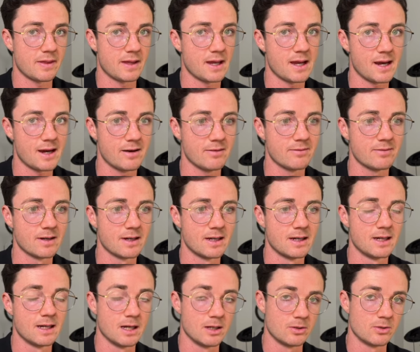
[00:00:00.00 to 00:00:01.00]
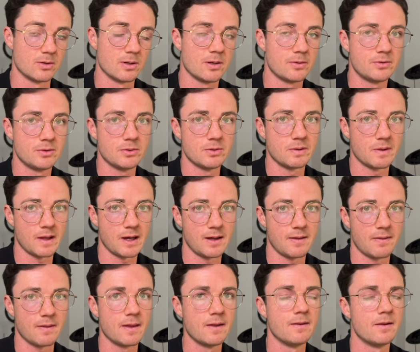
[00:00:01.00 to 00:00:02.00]
have, and you're not doing
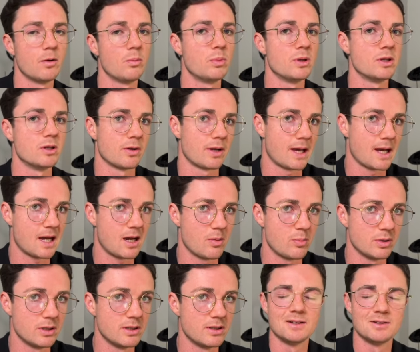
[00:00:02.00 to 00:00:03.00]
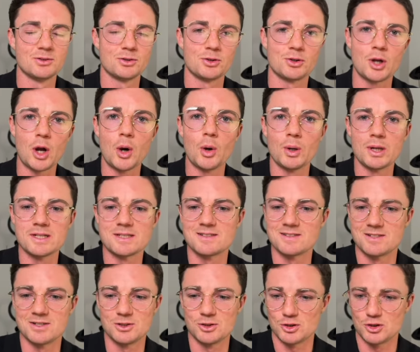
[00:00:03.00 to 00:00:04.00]
that, then they'll be unhappy. So your goal
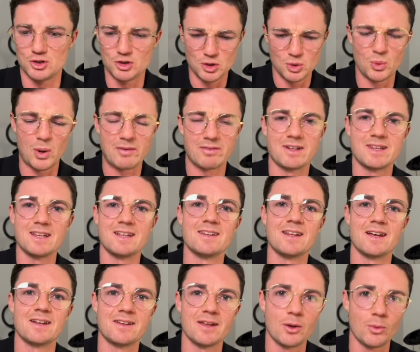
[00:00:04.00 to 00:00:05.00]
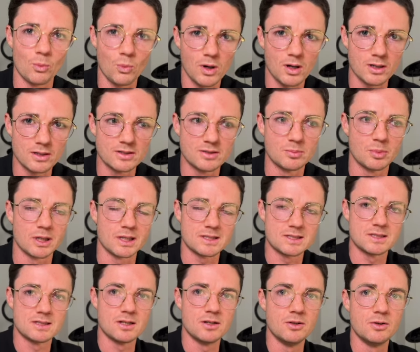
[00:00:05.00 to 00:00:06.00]
isn't to just do everything that they want, but
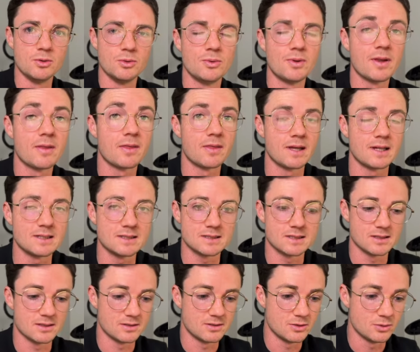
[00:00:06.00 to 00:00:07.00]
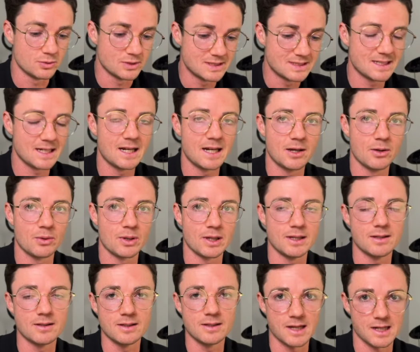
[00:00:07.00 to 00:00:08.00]
it's to do the things that you set out
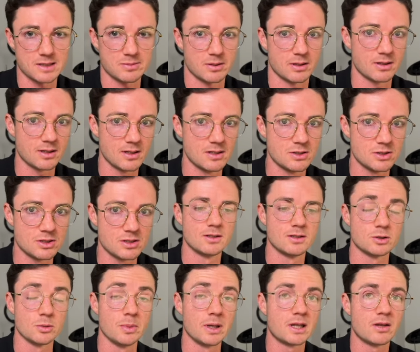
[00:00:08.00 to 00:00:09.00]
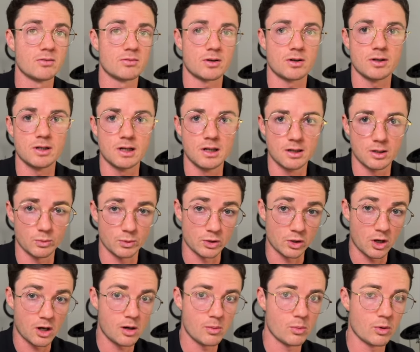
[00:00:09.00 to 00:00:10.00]
in the expectation. So make it very clear when
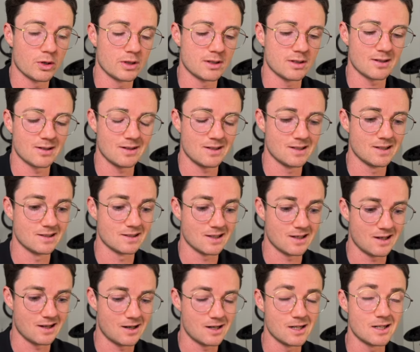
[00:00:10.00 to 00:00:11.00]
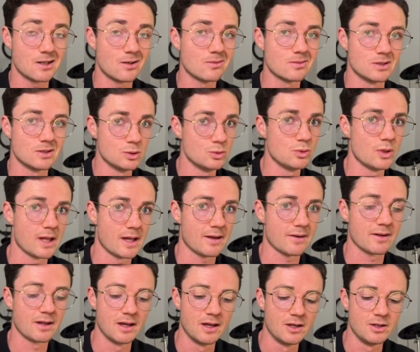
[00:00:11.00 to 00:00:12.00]
you're onboarding a client, I don't do
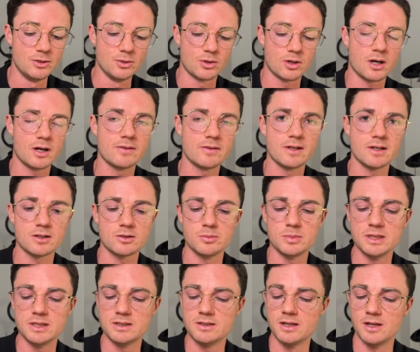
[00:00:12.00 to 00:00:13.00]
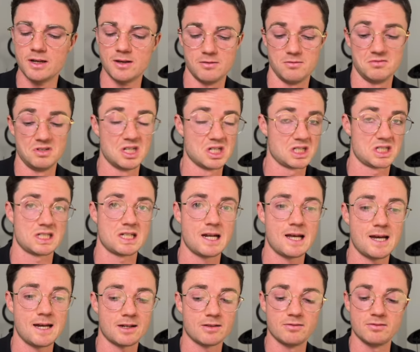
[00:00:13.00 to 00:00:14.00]
that. You contact me via
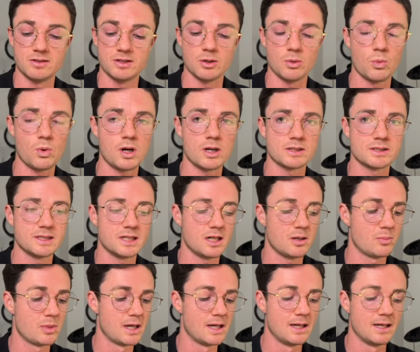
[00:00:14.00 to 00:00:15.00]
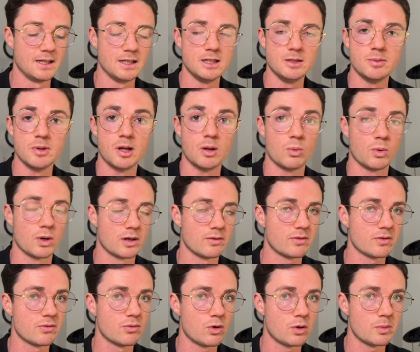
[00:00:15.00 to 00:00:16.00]
Slack, via WhatsApp, email, whatever
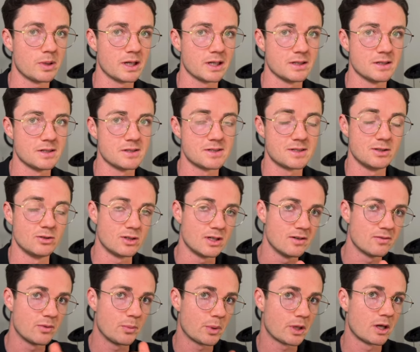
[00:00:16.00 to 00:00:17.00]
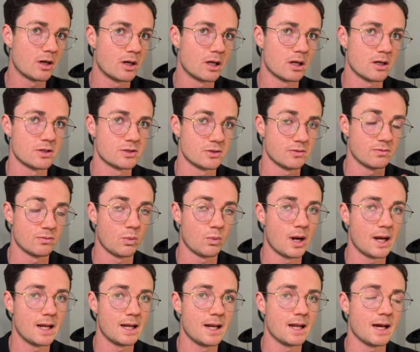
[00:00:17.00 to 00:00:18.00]
the format is, you give them the guidelines of
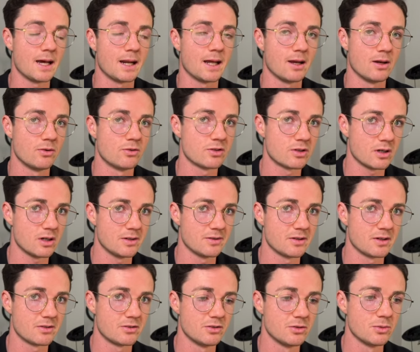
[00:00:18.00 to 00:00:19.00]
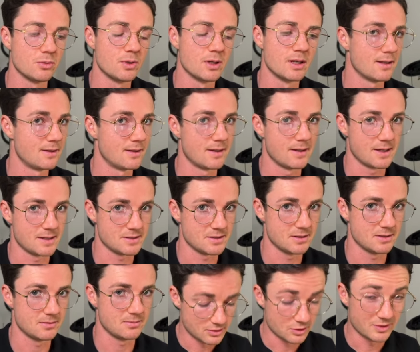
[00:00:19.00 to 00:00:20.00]
when and how to contact you, and then that's
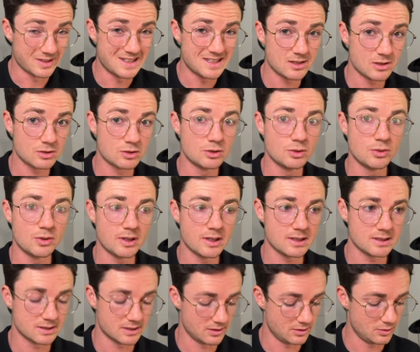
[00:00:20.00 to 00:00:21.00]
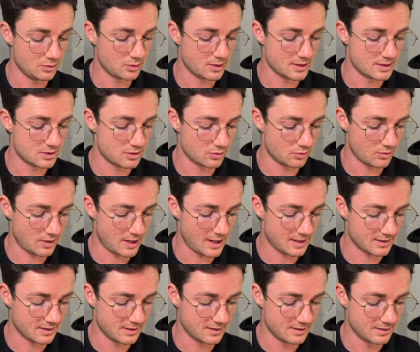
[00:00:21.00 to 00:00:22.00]
it. So these are two things that you can
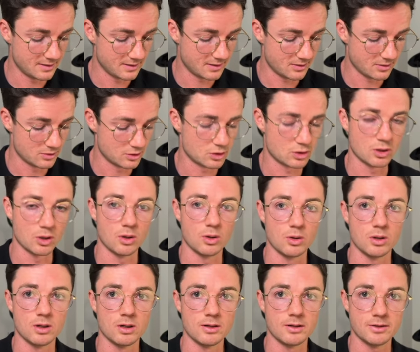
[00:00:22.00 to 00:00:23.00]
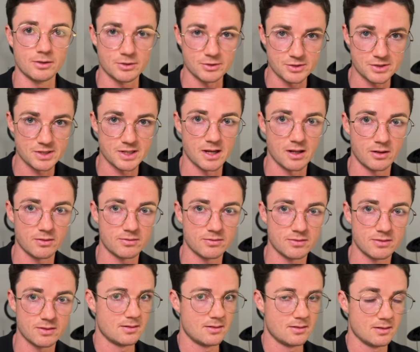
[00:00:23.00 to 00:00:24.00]
directly control
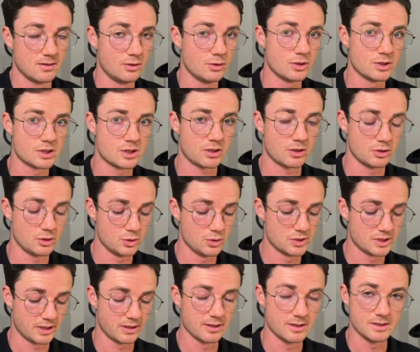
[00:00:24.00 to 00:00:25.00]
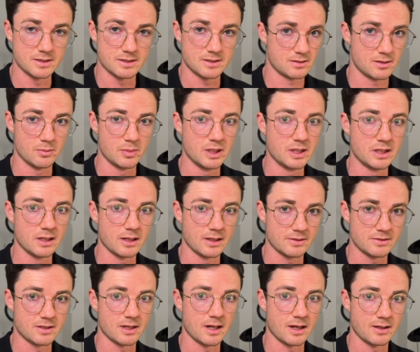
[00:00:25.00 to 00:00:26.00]
yourself. And you can start using these
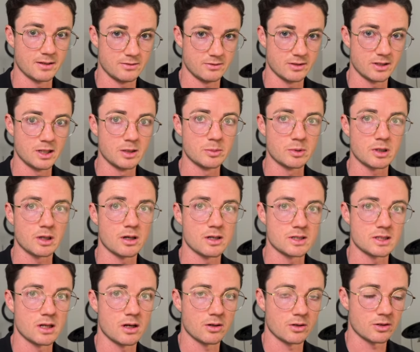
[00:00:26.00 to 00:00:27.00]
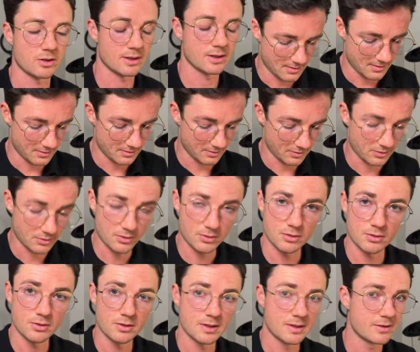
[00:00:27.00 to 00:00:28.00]
immediately today to keep your clients longer. The
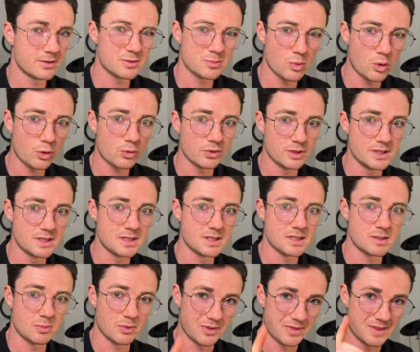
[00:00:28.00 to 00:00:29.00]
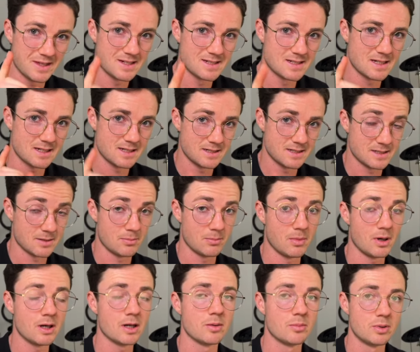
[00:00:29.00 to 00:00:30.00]
third, and there's more reasons, but this is, in
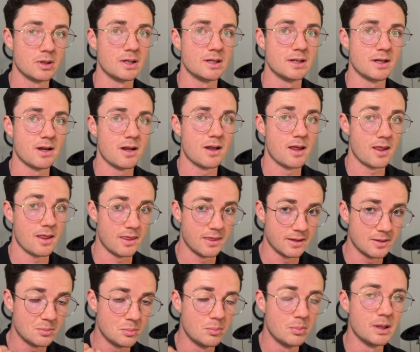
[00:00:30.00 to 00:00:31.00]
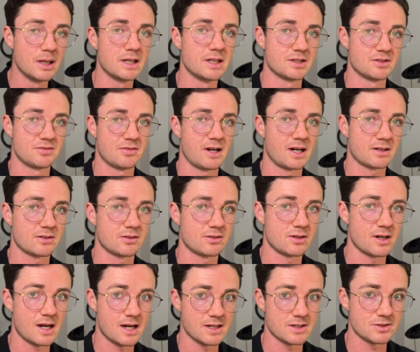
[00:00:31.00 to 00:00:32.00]
my opinion, the biggest
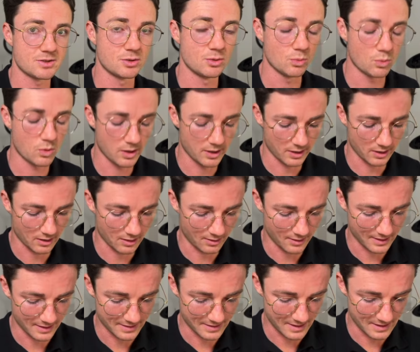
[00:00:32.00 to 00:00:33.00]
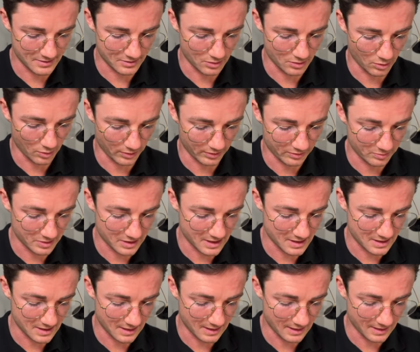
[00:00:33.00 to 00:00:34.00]
factor as to why a client is going to
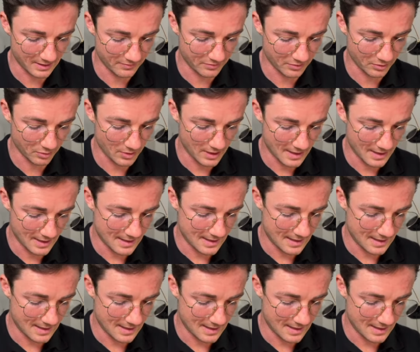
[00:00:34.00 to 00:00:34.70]
potentially leave you.